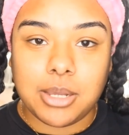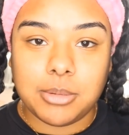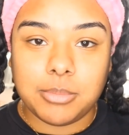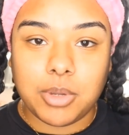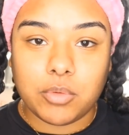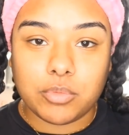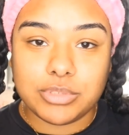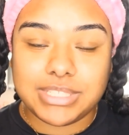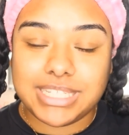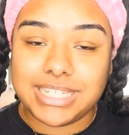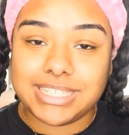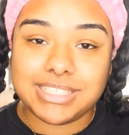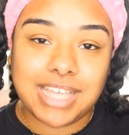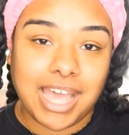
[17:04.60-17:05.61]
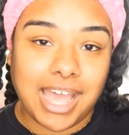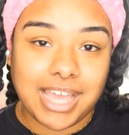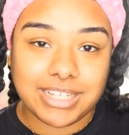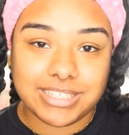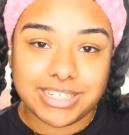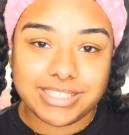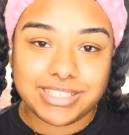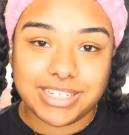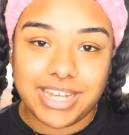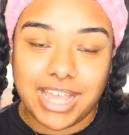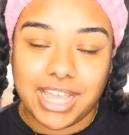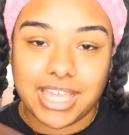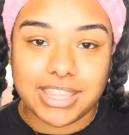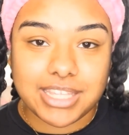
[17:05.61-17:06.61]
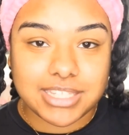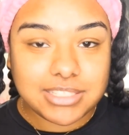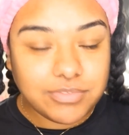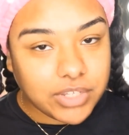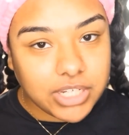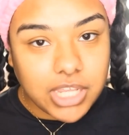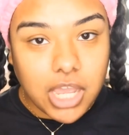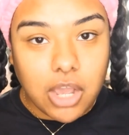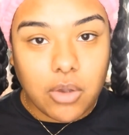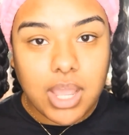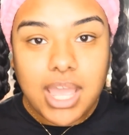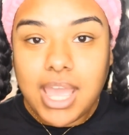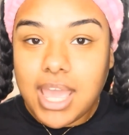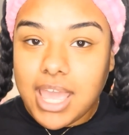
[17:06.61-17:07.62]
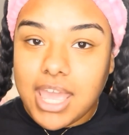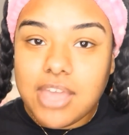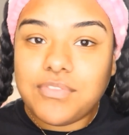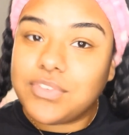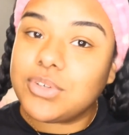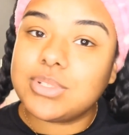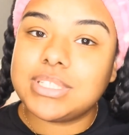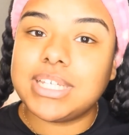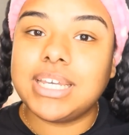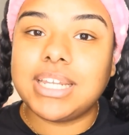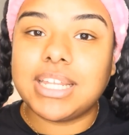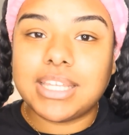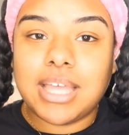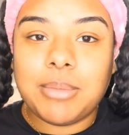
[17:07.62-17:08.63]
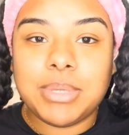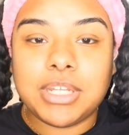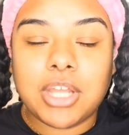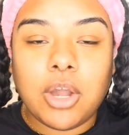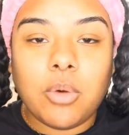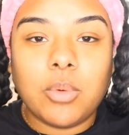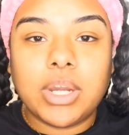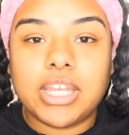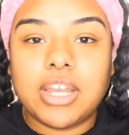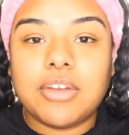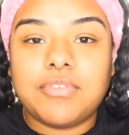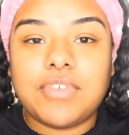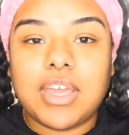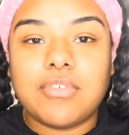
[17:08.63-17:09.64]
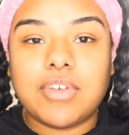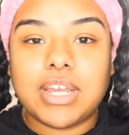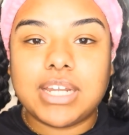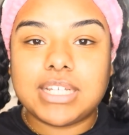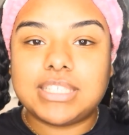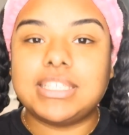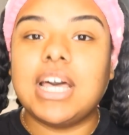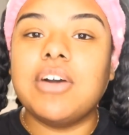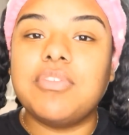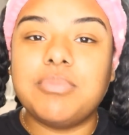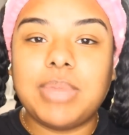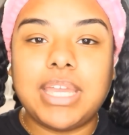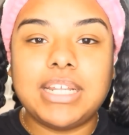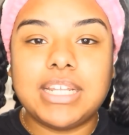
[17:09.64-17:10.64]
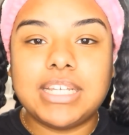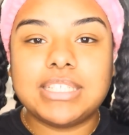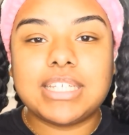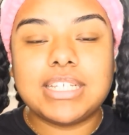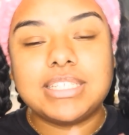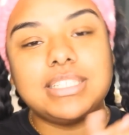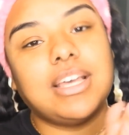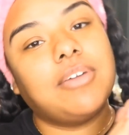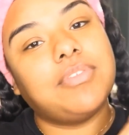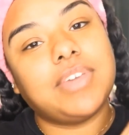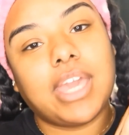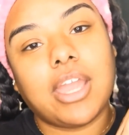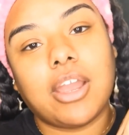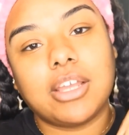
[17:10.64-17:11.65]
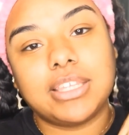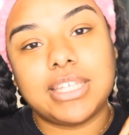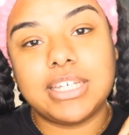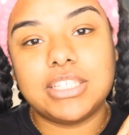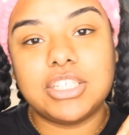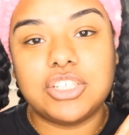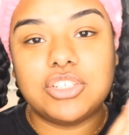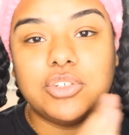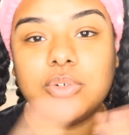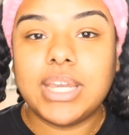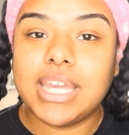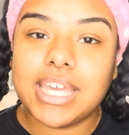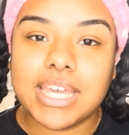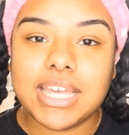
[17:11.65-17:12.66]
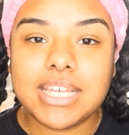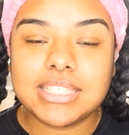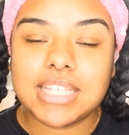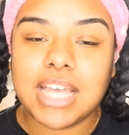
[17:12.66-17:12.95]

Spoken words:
routines that I did today in this video. If you did, let me know what your favorite self-maintenance and self-care thing to do is,